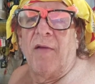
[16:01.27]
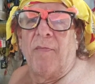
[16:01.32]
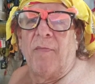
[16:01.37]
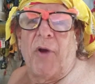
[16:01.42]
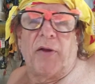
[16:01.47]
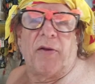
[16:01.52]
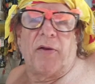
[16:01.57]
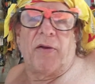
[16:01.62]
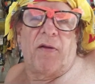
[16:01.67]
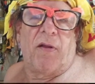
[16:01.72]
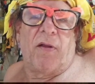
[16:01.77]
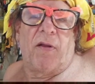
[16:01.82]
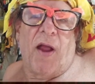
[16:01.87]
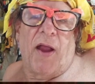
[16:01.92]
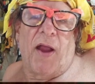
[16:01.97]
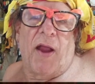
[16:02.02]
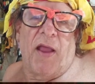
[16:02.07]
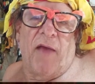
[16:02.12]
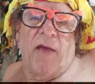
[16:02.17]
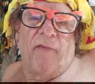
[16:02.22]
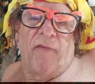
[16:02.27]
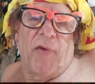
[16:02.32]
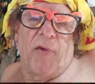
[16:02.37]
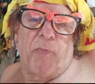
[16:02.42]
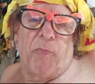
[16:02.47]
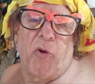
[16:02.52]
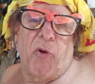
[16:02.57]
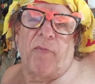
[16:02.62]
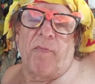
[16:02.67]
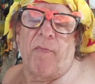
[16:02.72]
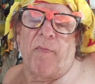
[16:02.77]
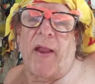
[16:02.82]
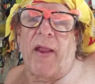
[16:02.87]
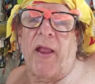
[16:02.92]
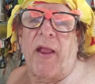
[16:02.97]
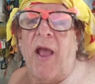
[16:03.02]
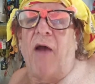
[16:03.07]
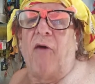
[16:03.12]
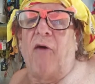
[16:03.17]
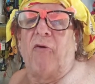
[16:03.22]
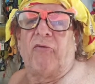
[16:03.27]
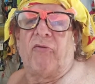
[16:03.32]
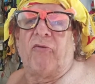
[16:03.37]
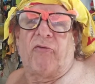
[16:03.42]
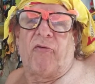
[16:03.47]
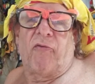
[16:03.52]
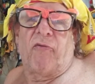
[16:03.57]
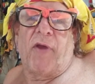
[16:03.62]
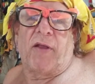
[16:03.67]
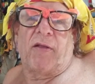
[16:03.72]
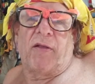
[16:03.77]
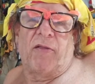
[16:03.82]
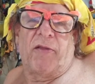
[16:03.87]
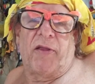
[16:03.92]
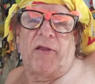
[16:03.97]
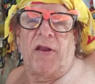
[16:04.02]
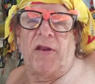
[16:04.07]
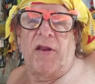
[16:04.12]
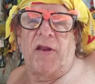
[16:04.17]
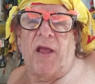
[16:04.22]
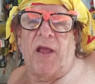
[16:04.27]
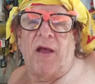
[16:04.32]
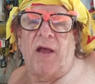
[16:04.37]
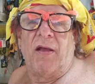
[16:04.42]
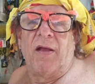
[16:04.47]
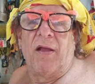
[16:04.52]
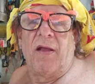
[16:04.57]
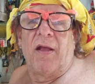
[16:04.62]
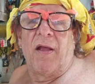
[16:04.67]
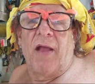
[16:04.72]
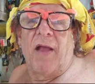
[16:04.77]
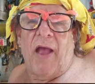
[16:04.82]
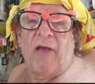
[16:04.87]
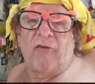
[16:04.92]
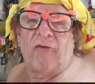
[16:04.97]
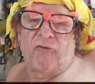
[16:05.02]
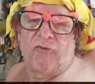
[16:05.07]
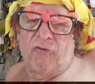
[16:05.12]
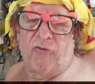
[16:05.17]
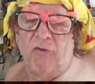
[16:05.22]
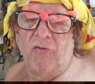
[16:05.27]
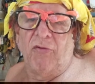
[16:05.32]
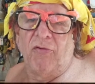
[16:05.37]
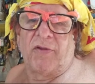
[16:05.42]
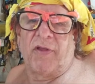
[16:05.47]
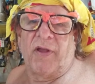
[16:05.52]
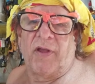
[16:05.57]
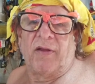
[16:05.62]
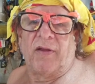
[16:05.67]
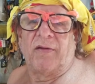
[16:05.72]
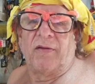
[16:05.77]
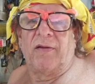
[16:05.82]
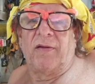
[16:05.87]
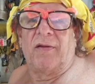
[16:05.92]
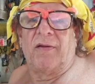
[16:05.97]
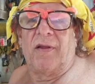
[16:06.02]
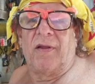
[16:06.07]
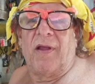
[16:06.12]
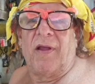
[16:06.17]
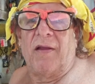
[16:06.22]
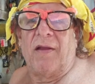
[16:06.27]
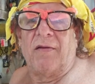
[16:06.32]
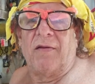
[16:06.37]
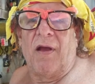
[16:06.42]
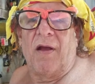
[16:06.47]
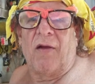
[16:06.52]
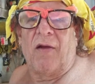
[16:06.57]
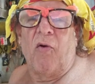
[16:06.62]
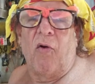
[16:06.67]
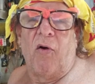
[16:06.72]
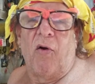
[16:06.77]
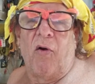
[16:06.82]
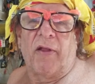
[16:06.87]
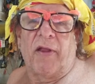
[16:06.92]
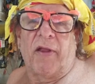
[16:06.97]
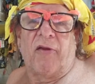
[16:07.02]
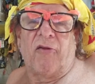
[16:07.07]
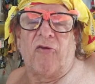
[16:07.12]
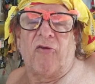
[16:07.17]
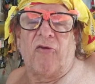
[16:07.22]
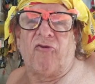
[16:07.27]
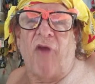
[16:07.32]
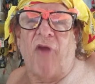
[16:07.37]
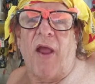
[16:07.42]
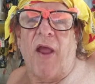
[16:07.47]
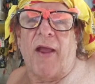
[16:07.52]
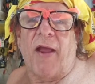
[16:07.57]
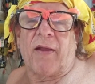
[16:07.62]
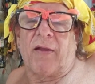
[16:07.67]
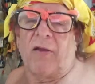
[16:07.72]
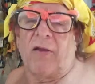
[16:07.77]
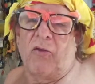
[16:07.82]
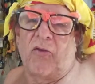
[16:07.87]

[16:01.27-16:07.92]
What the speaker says: But I never put my house directly in there as you did and calling it a shack.